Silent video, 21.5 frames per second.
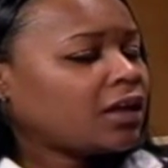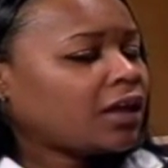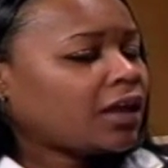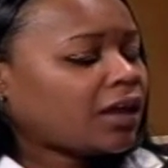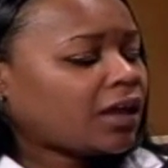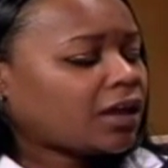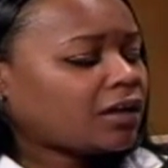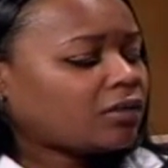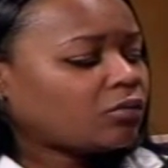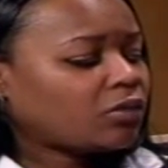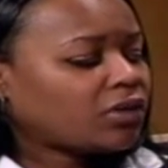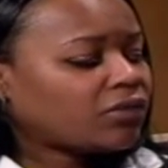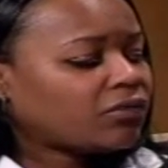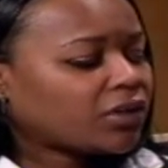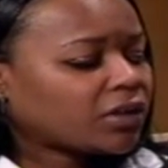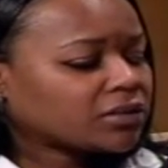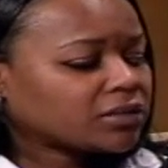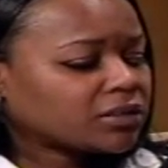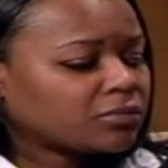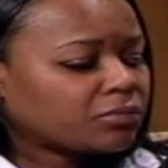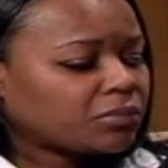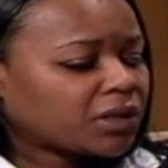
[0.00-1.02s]
And we
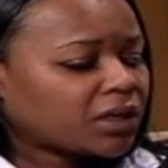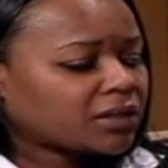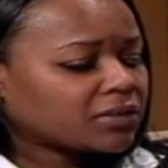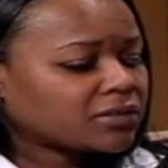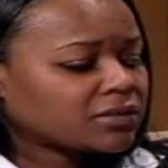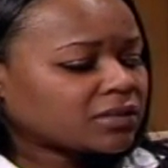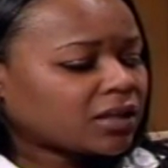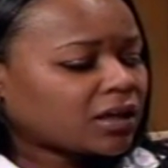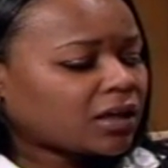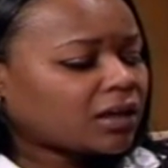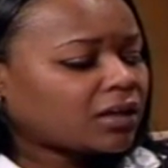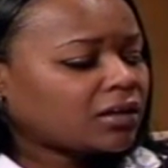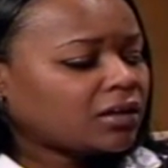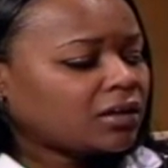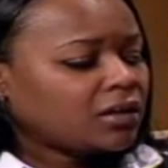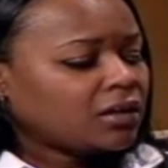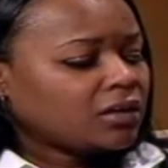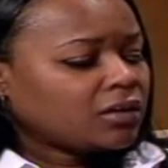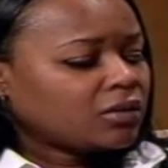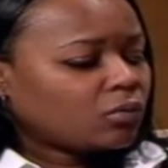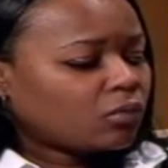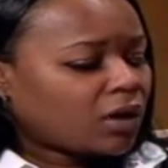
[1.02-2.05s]
felt it best that
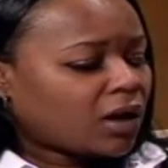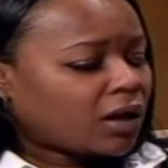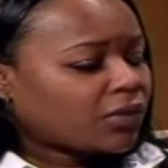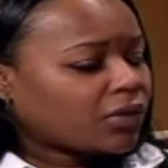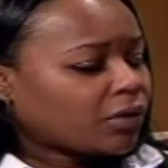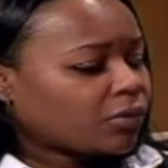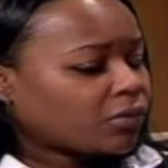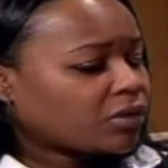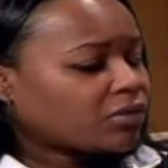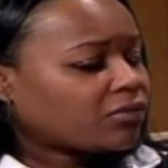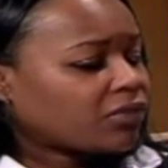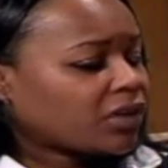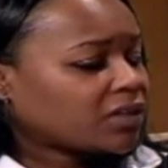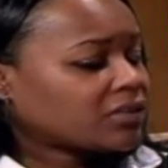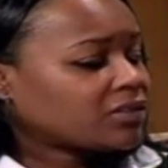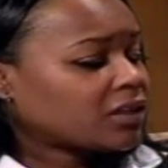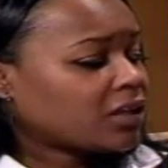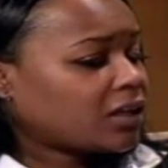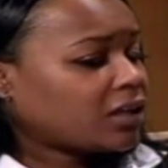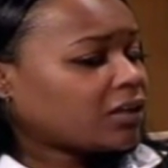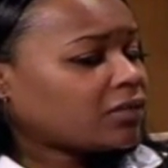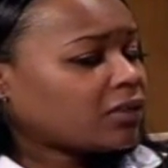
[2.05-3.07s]
while they were
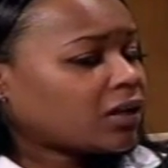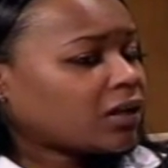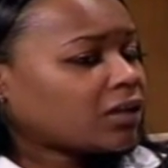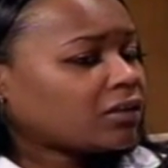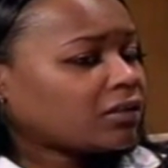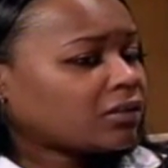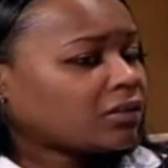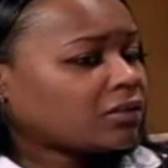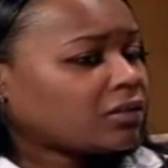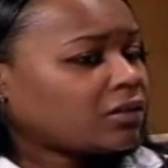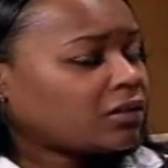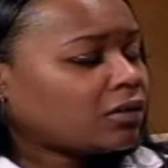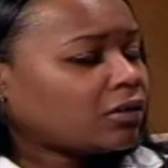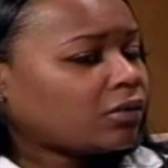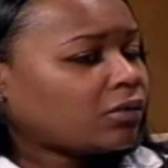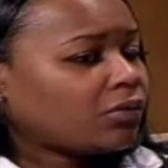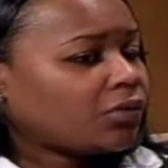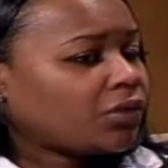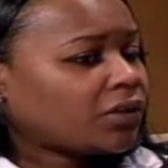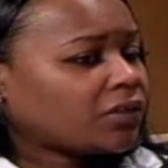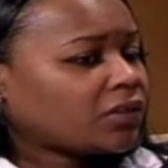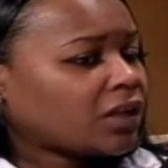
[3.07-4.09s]
investigating that, you
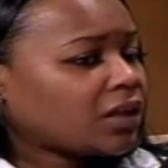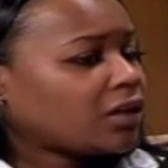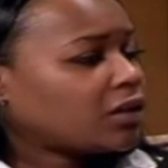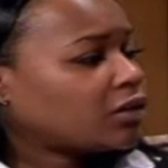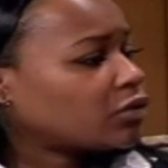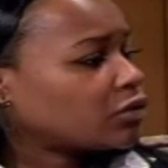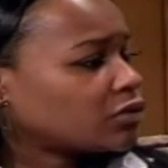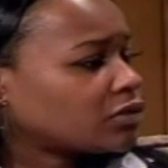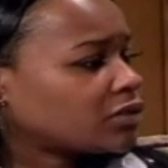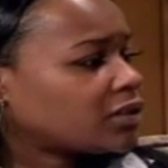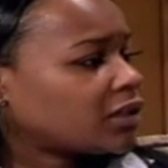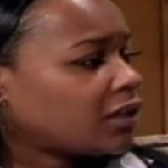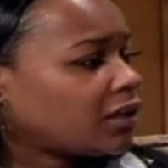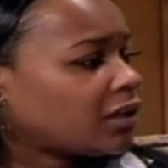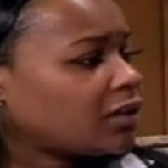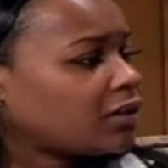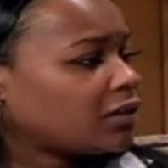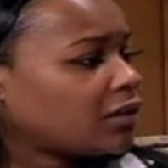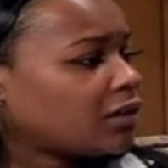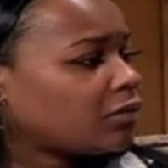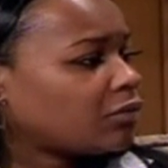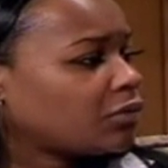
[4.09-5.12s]
know, that they
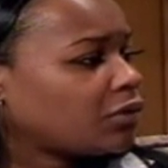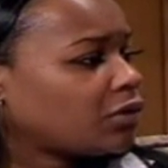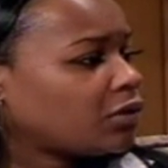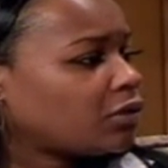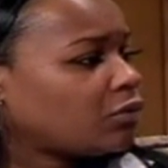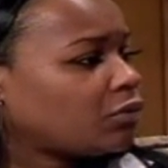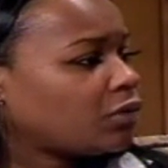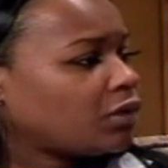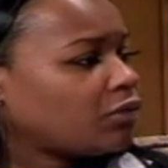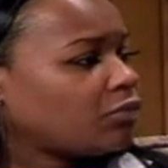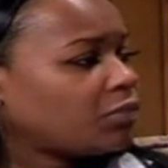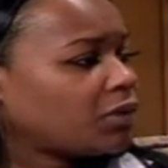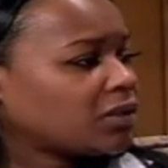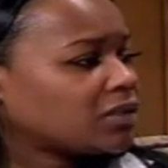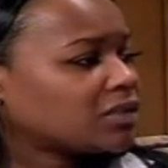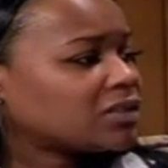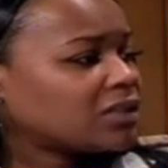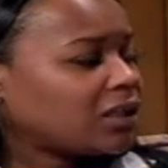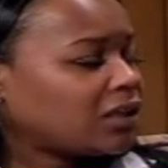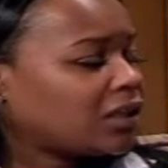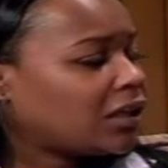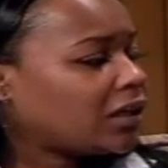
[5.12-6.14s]
understand that, you know, we've been
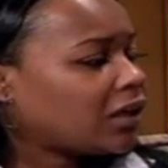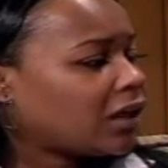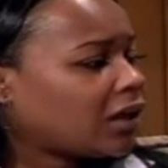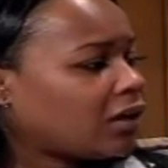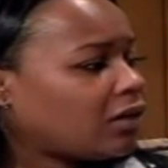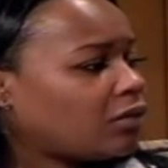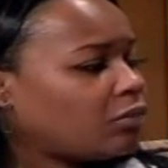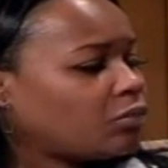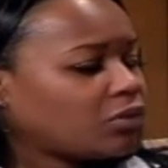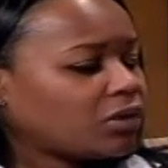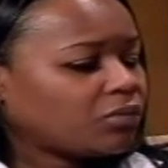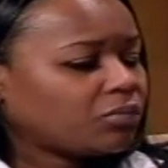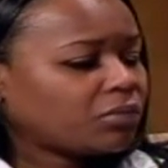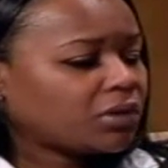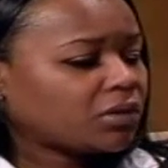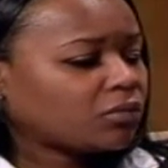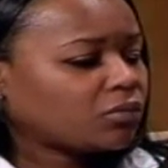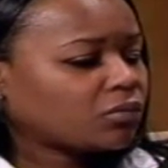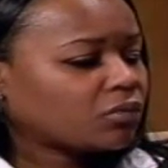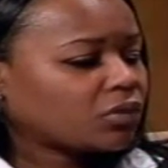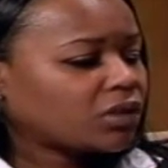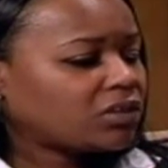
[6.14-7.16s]
seeking help, we've
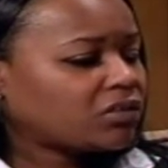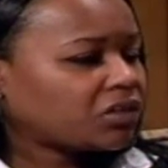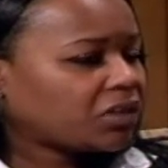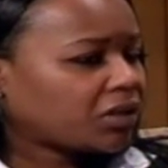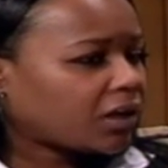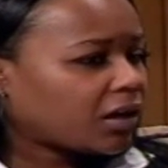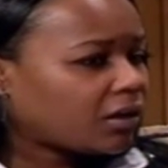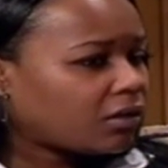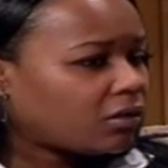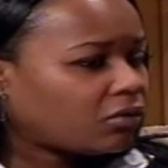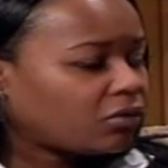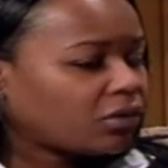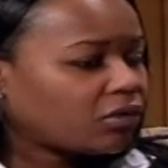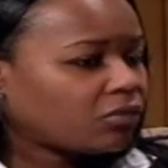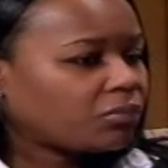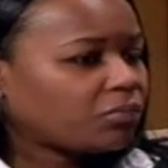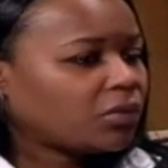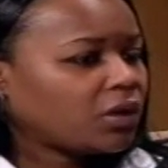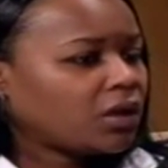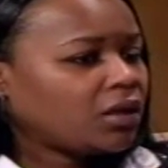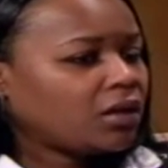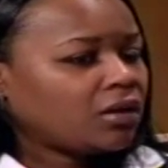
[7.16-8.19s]
been reaching out, we've,
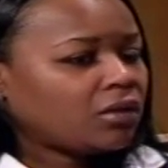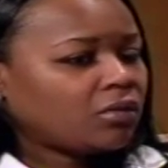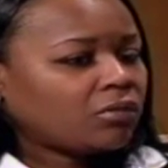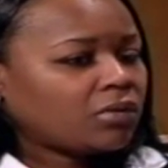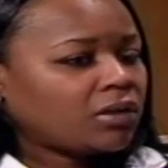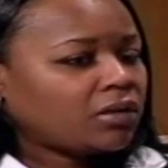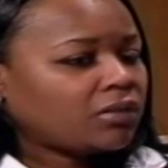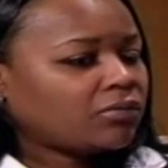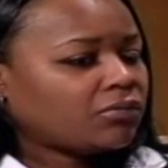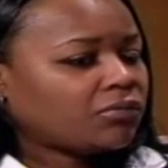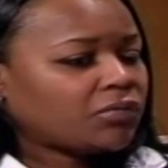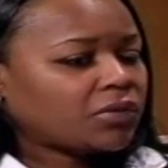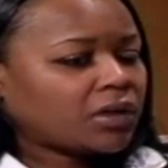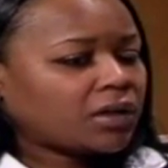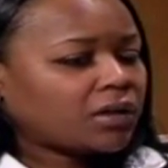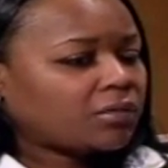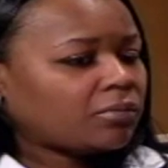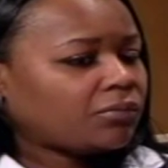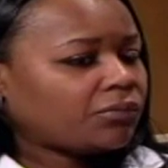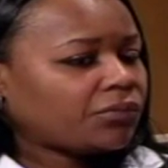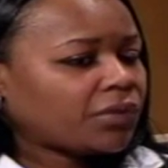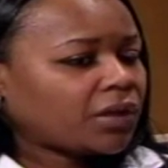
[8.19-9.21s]
we've
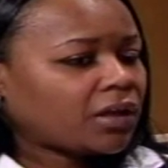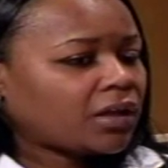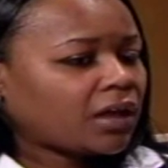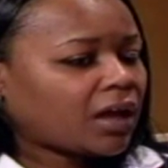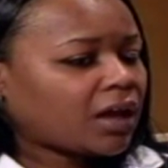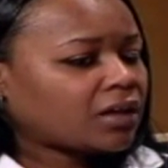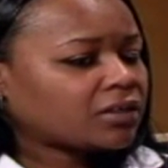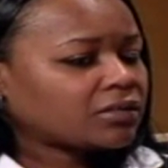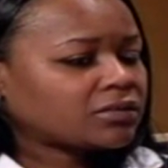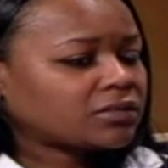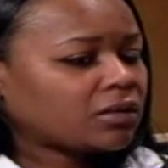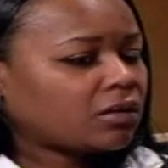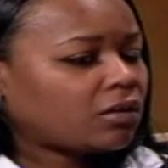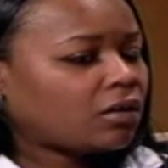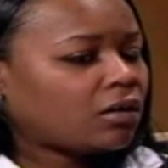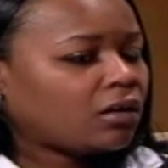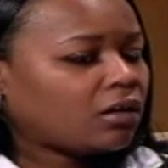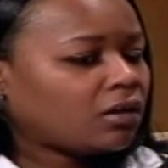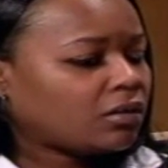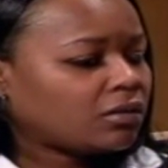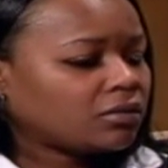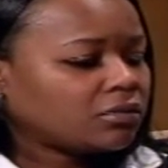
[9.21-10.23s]
um, asked
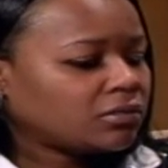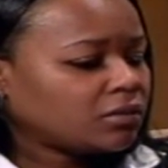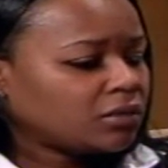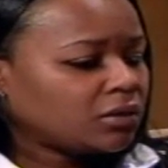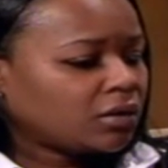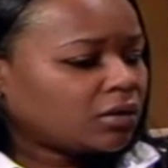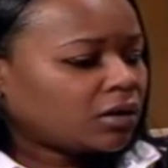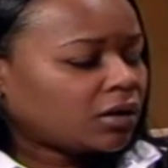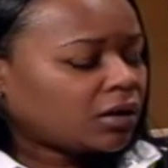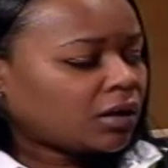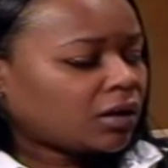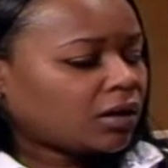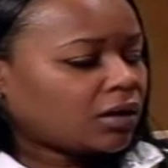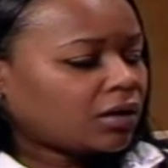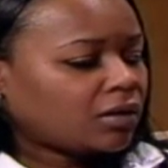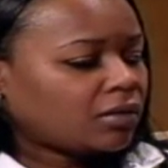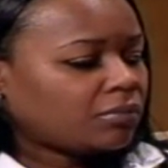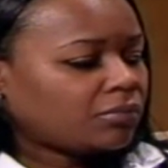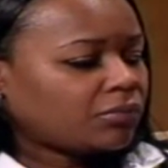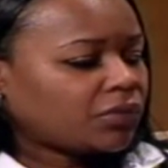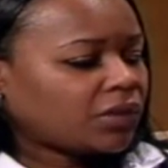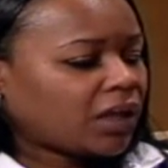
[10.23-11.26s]
all
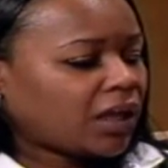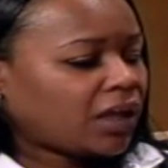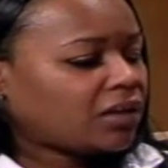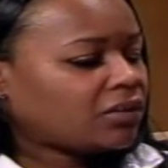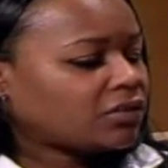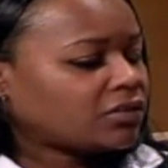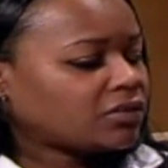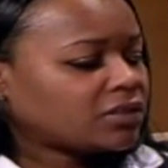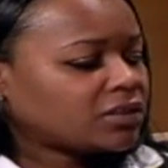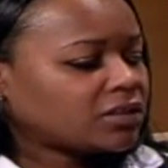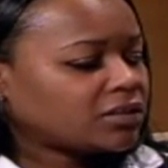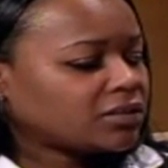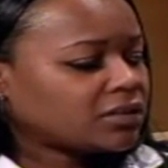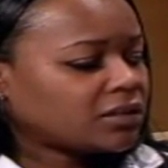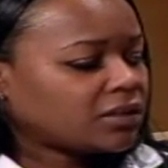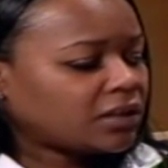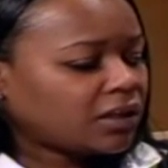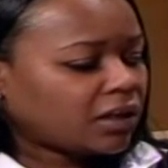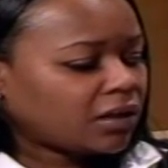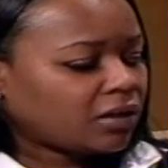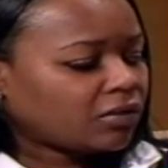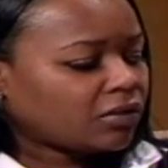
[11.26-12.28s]
um, the agencies in
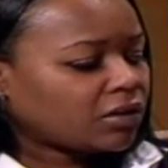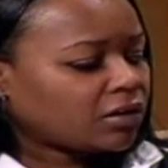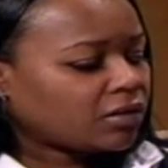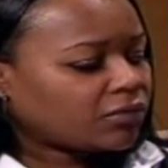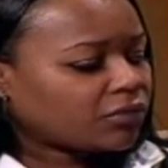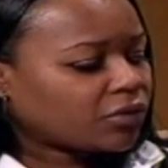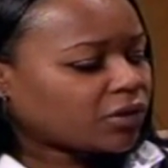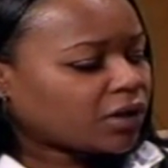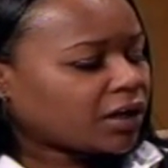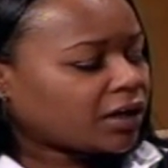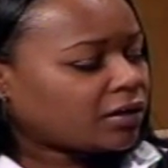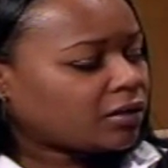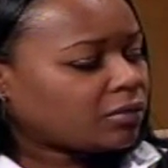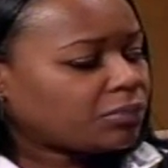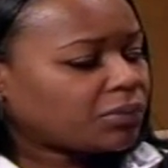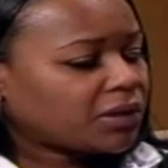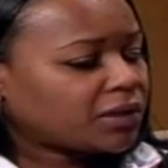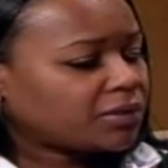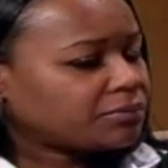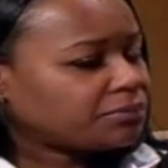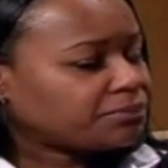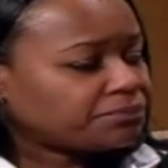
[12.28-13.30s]
the area for help,
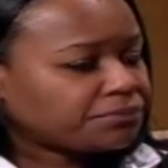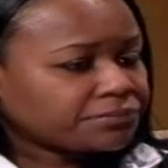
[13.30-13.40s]
and,